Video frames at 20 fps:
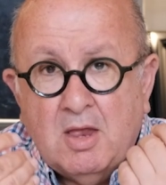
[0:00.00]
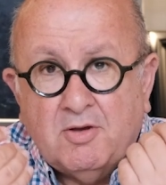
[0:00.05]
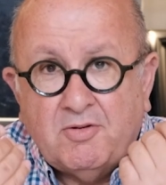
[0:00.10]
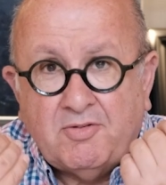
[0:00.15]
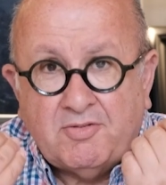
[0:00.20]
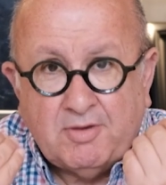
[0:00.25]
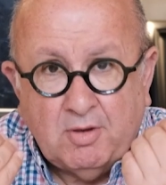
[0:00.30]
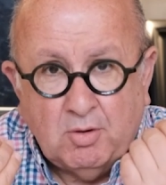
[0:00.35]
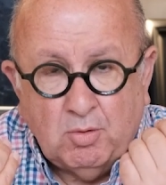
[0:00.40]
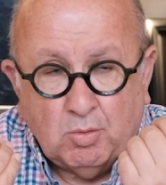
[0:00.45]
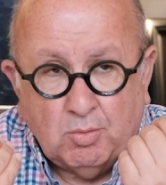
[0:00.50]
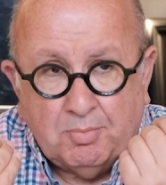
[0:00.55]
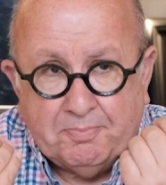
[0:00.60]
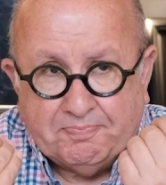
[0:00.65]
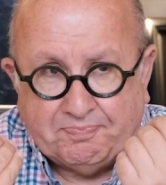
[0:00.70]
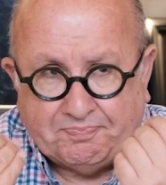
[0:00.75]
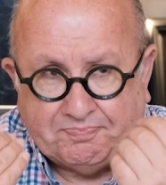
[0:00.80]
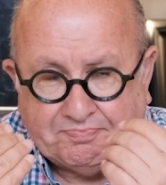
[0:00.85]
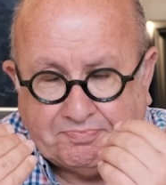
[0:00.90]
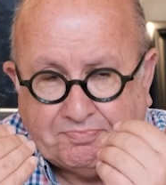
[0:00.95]
So
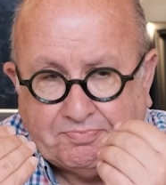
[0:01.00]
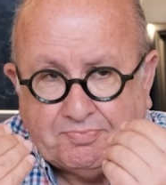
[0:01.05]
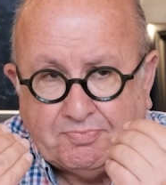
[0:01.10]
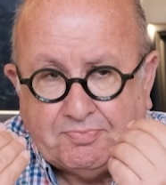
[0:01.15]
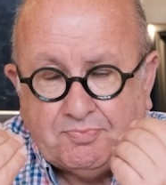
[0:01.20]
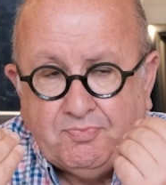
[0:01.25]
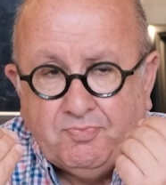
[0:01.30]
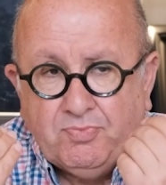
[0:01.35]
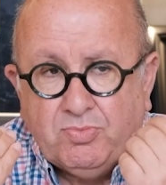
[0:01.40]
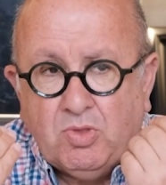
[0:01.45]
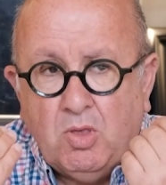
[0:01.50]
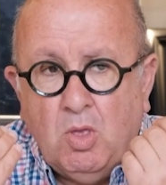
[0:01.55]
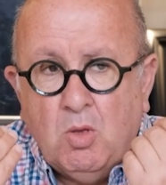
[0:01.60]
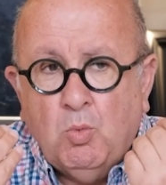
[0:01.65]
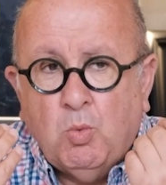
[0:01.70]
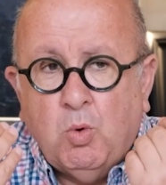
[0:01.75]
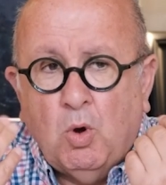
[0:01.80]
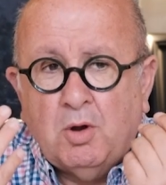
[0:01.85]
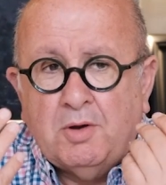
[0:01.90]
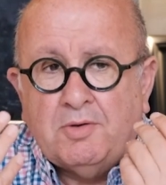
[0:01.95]

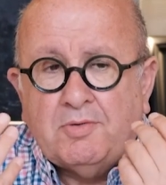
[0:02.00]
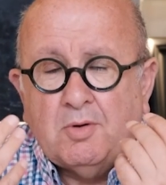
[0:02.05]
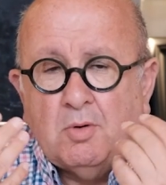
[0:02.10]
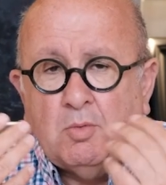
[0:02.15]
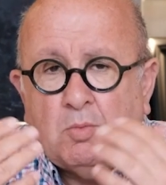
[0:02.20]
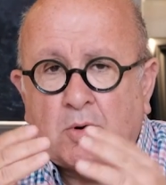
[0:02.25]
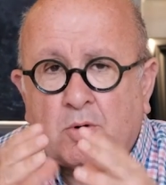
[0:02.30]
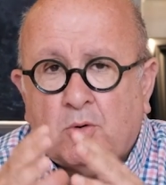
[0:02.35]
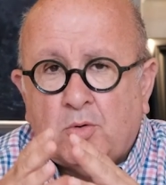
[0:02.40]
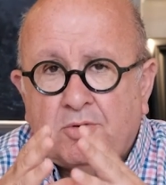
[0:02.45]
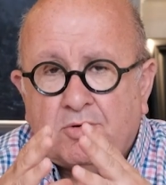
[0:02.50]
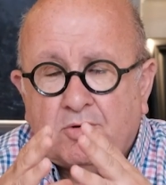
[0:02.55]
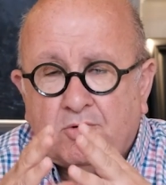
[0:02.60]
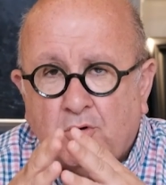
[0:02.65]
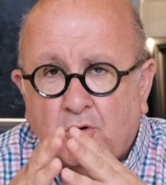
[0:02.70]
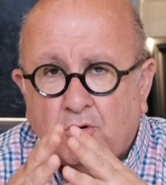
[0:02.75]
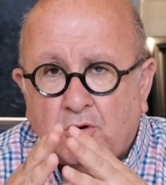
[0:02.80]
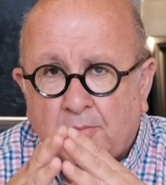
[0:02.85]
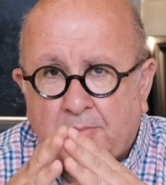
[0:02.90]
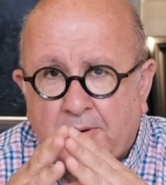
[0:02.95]
what we're going to
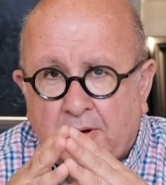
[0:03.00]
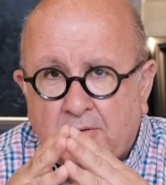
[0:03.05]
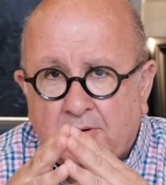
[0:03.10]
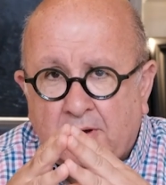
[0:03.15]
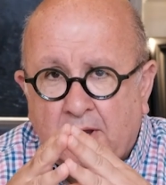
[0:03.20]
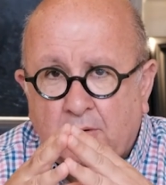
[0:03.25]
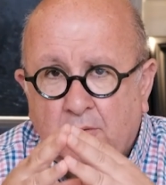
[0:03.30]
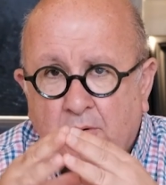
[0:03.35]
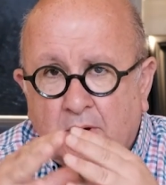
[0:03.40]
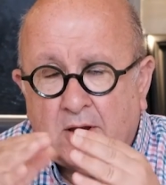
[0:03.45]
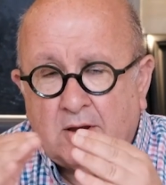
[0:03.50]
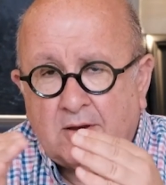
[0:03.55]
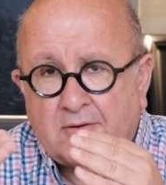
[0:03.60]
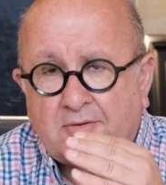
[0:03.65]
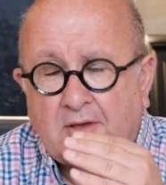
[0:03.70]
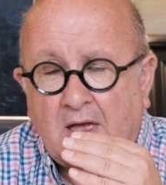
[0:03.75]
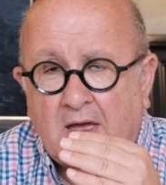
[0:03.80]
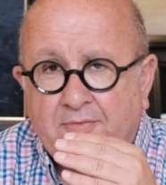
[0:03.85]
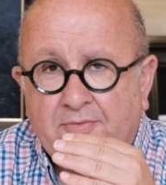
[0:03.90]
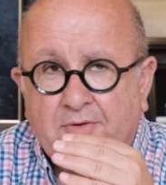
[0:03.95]
talk about now
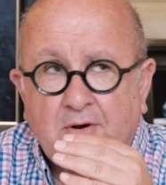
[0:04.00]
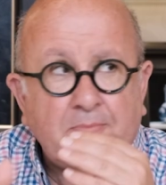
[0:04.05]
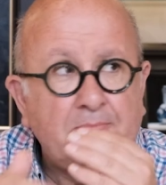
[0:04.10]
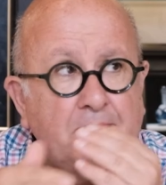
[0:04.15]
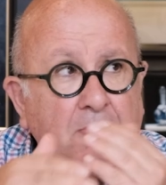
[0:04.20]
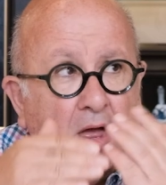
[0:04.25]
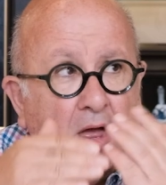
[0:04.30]
is, after